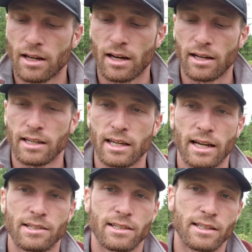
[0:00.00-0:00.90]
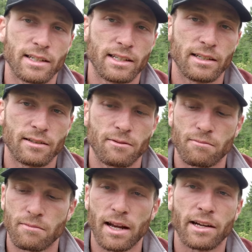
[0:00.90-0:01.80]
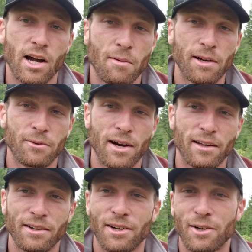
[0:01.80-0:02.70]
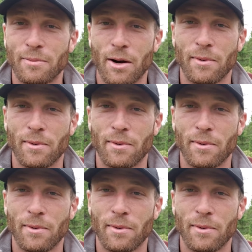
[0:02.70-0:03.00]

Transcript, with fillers: Uh, he actually made a comment a while ago about